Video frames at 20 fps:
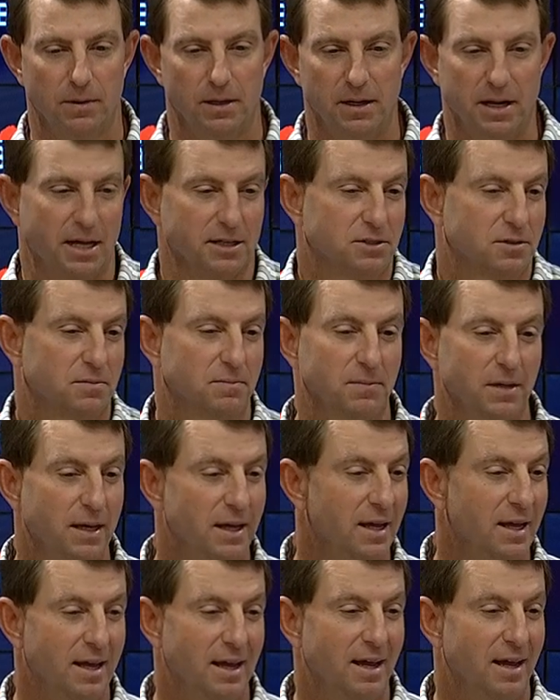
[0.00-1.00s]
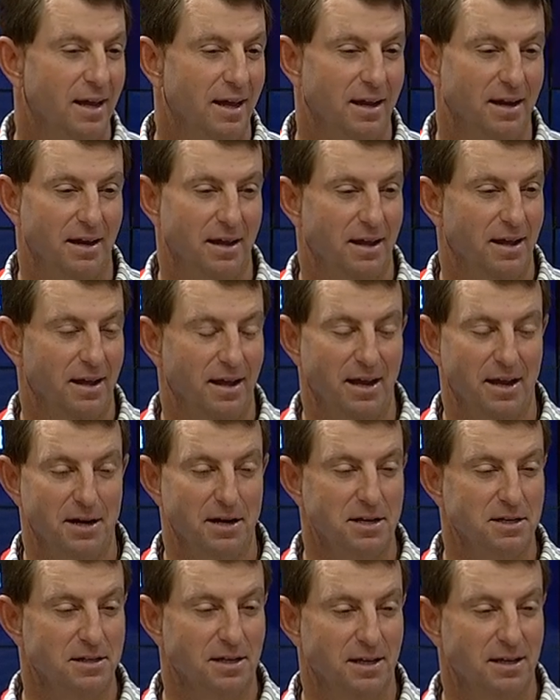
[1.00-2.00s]
And that's, hey,
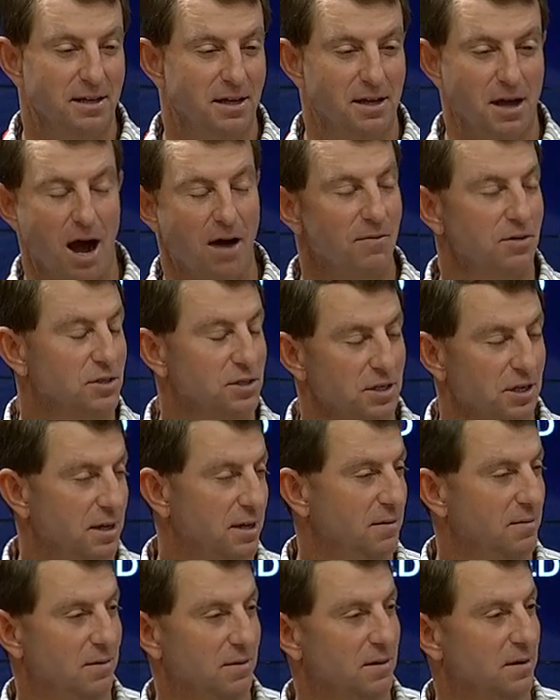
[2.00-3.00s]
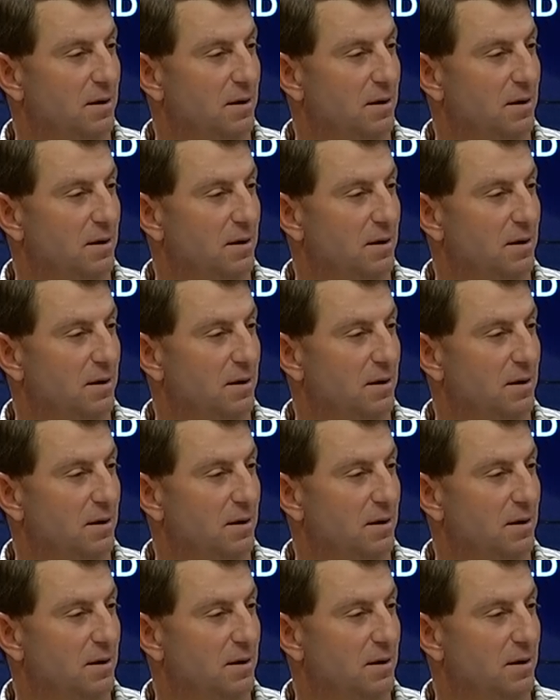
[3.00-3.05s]
and he obviously